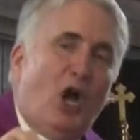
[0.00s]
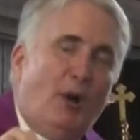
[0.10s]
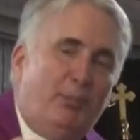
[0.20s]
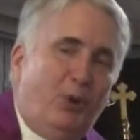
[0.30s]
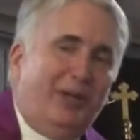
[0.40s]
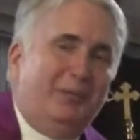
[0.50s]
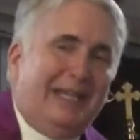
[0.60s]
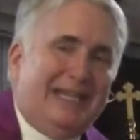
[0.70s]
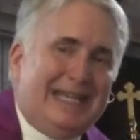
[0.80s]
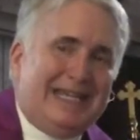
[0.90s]

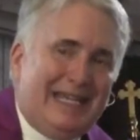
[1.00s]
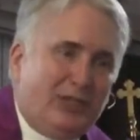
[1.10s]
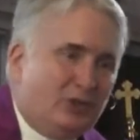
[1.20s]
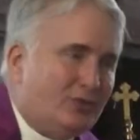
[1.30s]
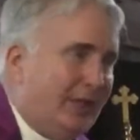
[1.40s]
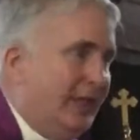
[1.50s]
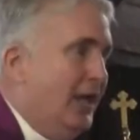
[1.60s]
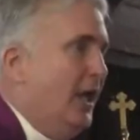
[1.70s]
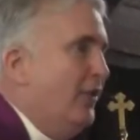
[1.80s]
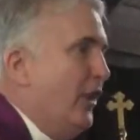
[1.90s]
appointment in history
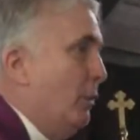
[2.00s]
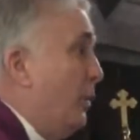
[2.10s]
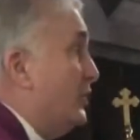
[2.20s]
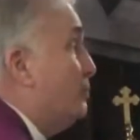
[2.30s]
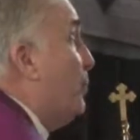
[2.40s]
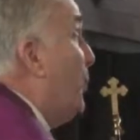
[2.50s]
that was